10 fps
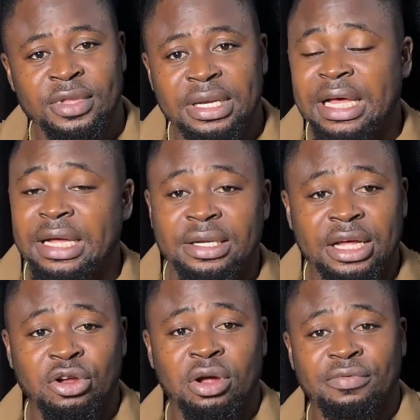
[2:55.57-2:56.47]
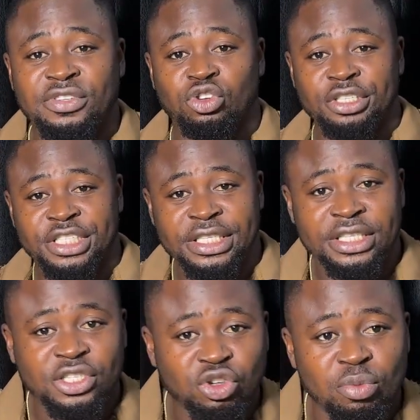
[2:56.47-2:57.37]
There are a lot of
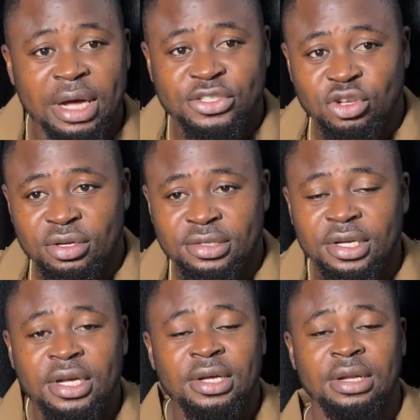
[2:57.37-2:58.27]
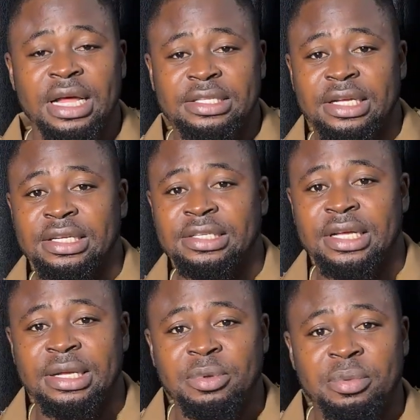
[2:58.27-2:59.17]
Isoji Yoruba songs like this
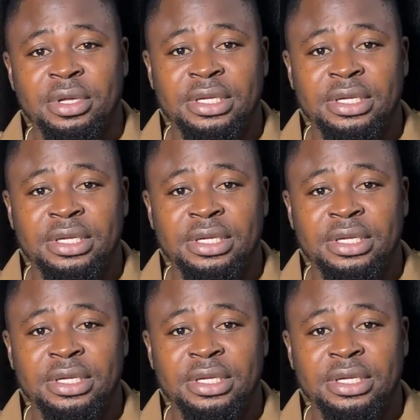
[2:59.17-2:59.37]
maybe